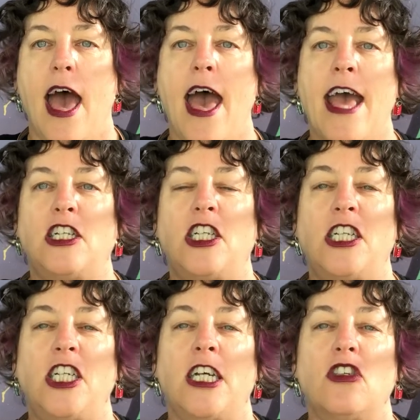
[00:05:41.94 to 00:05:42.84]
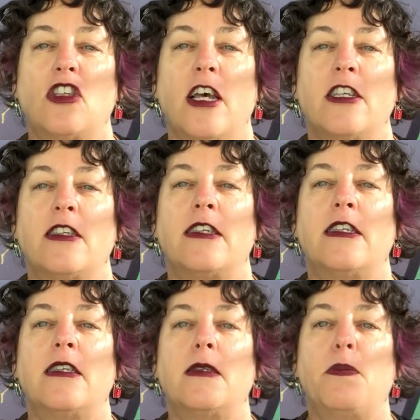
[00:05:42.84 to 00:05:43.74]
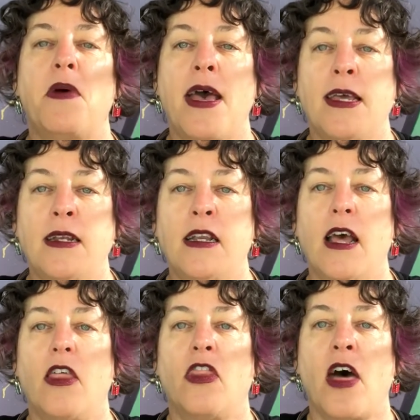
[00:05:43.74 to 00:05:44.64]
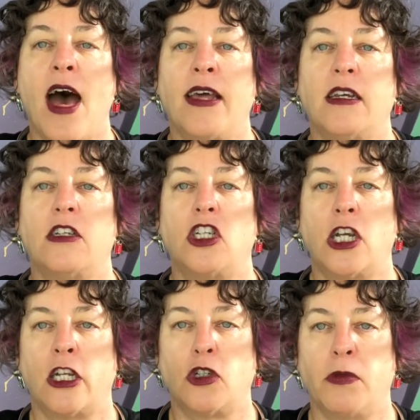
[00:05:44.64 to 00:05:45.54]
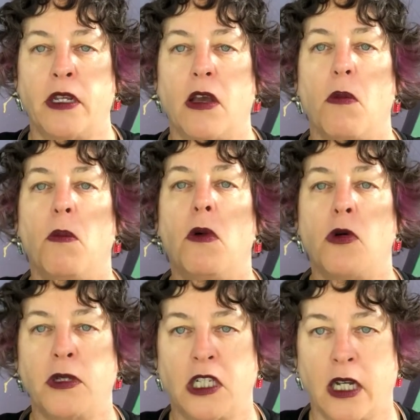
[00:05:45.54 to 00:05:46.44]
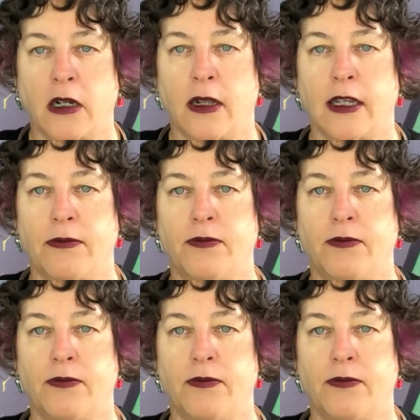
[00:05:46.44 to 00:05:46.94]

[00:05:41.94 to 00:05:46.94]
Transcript: And just suspend that judgment momentarily.